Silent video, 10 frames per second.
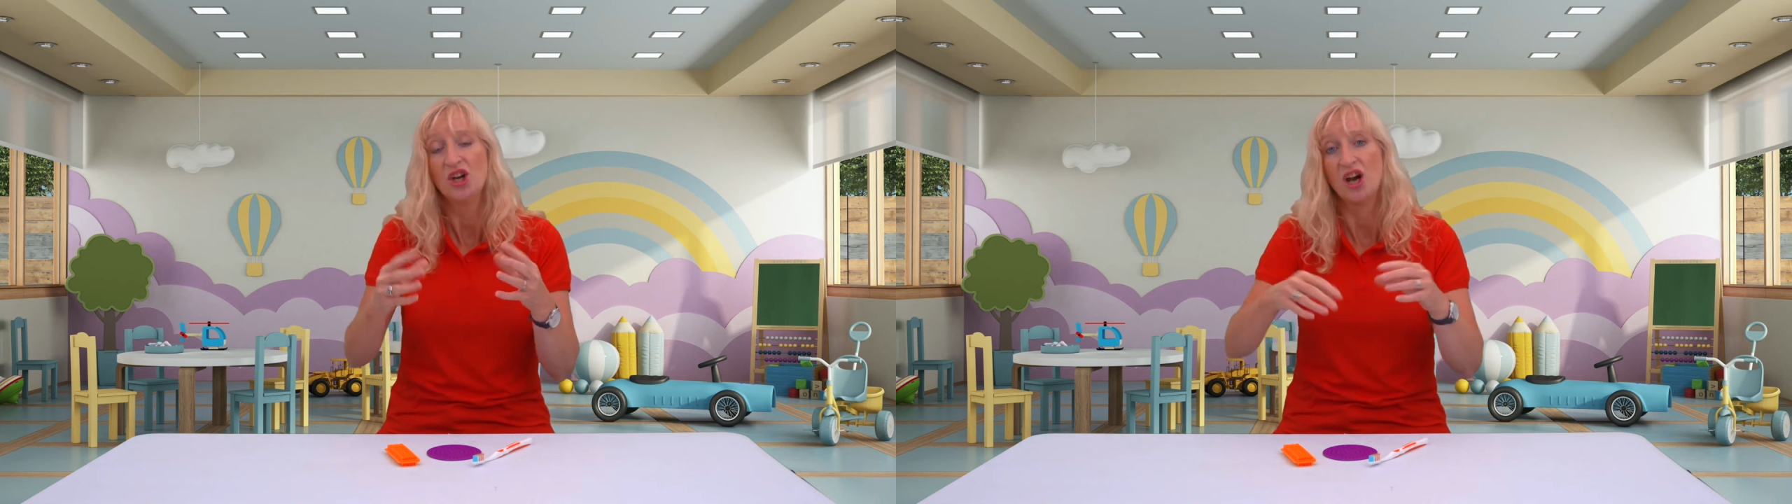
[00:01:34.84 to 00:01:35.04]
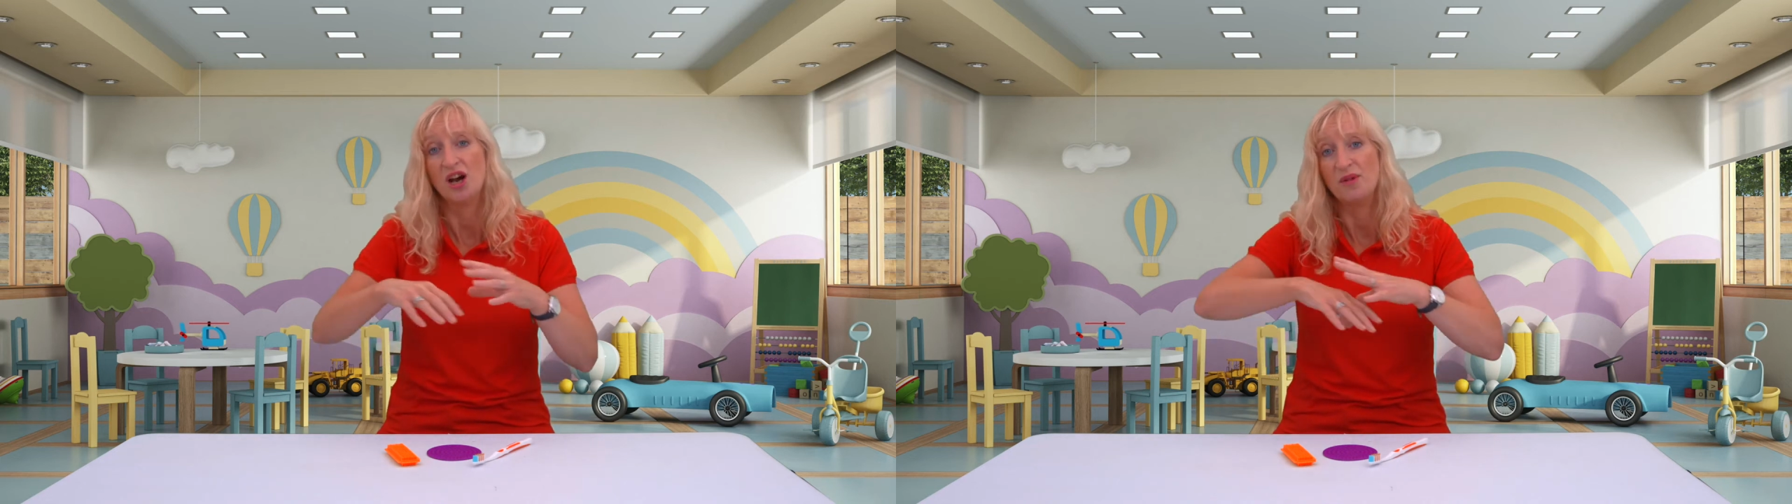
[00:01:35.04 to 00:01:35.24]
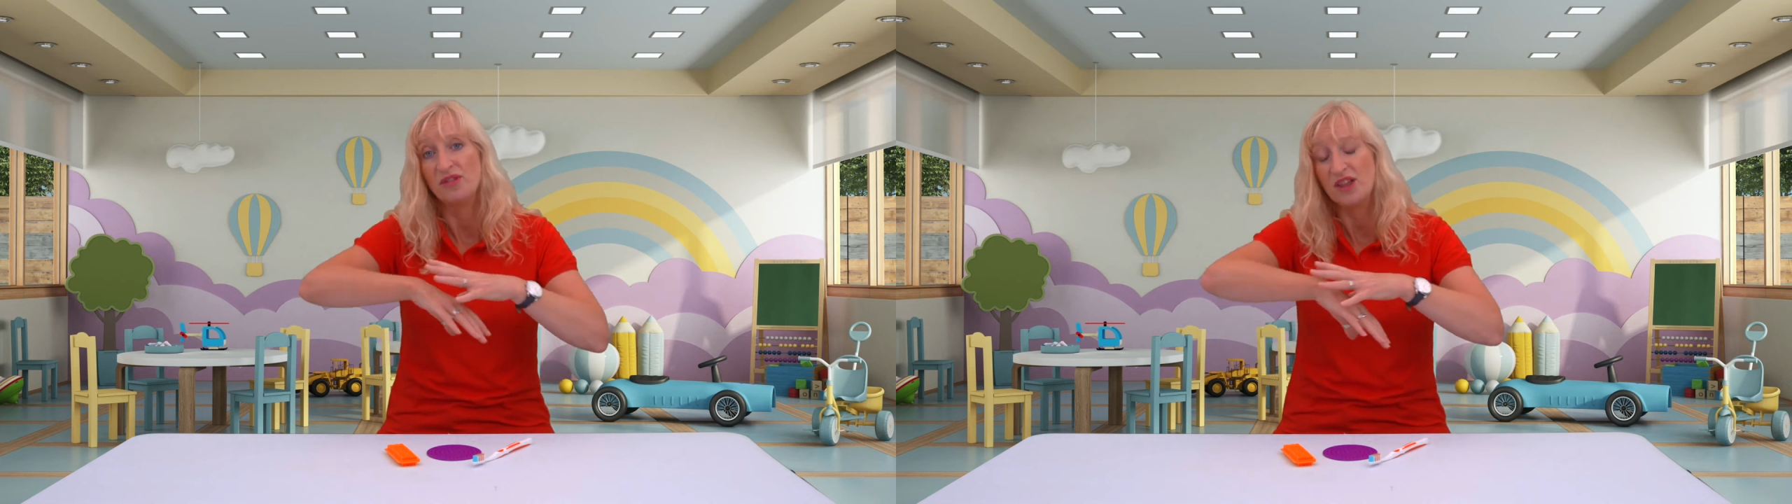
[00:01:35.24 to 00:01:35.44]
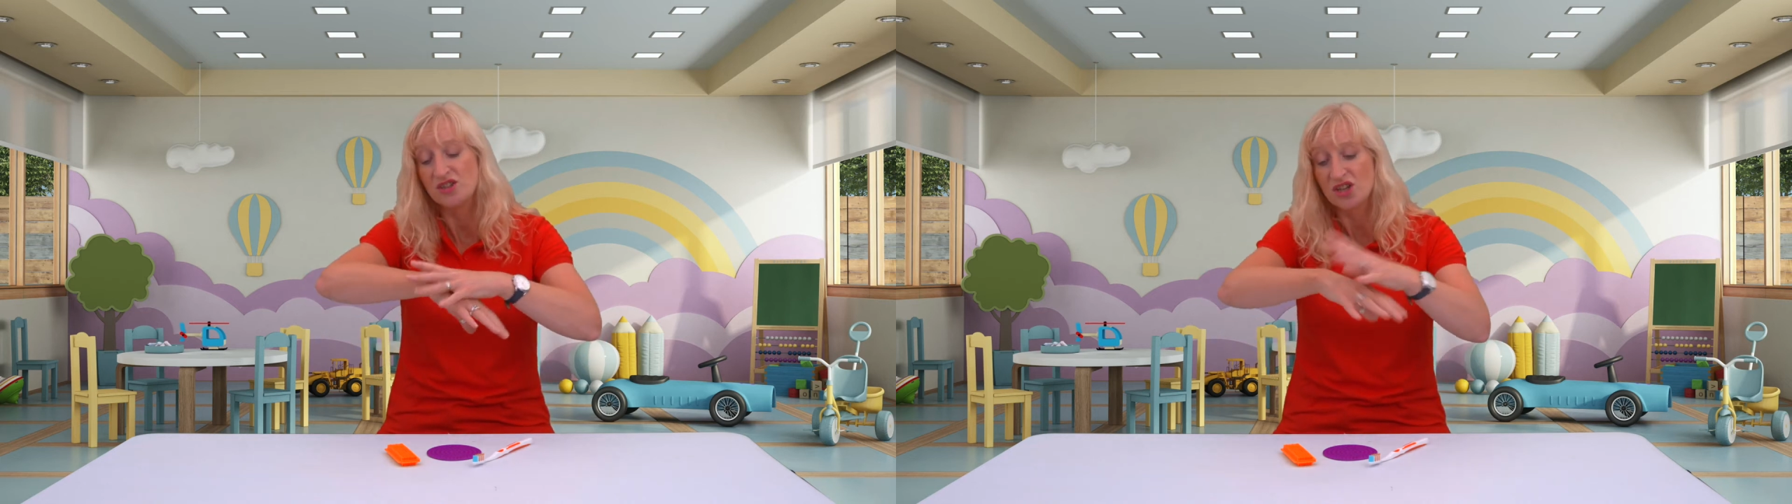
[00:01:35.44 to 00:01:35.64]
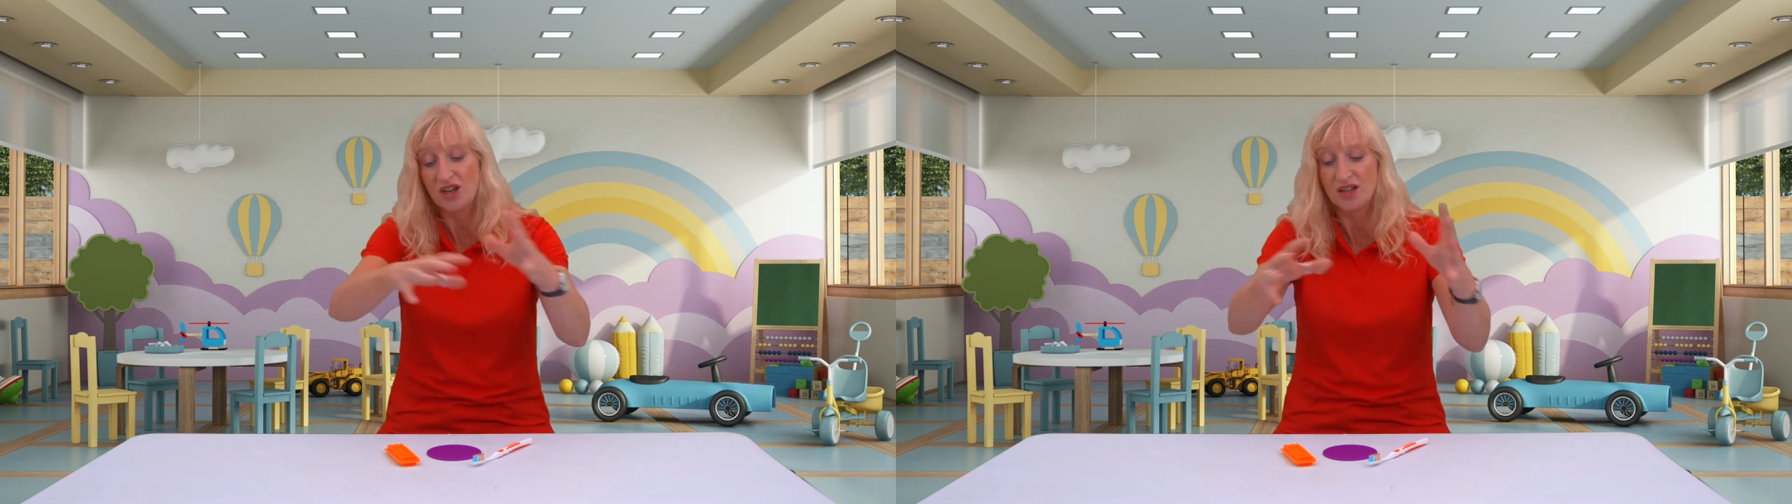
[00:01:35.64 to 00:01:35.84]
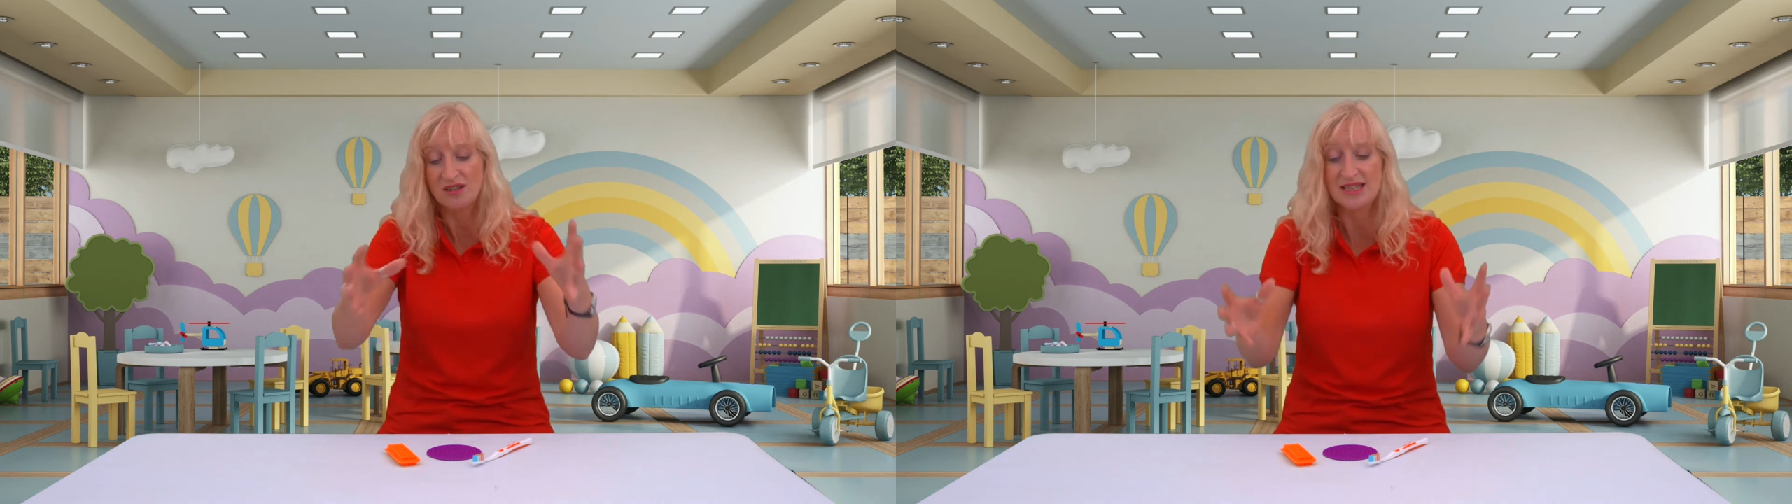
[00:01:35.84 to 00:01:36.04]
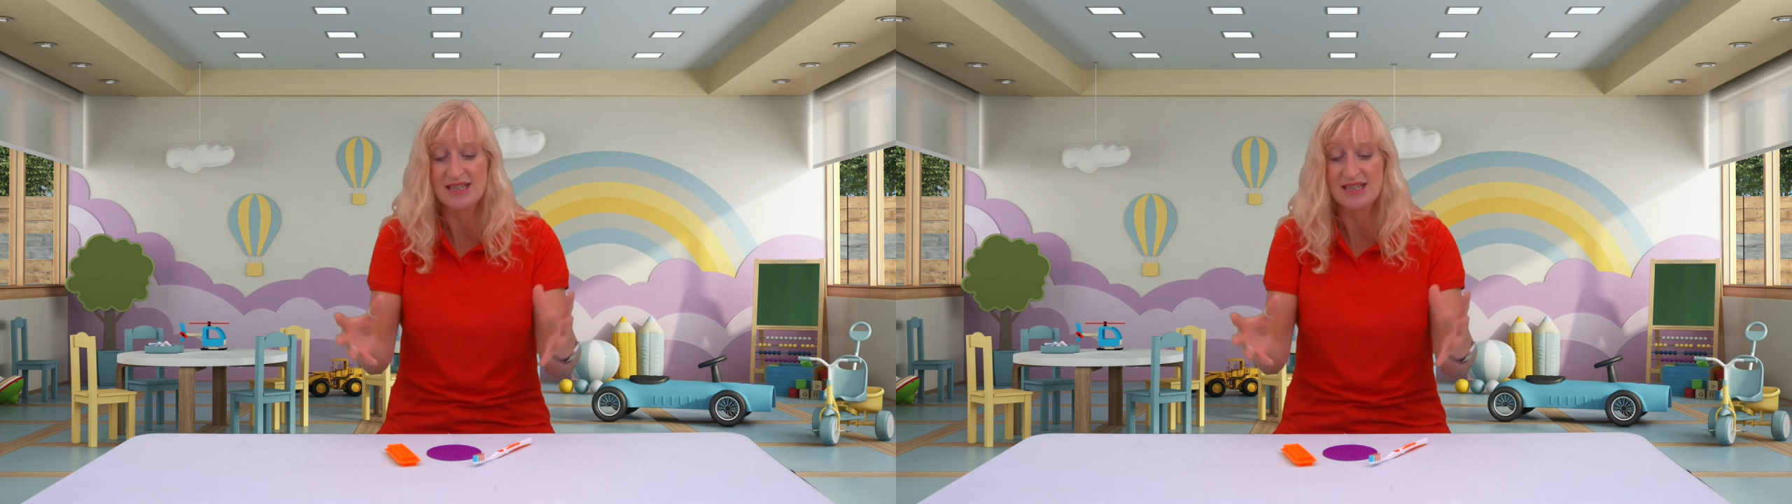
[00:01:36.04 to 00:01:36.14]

the child is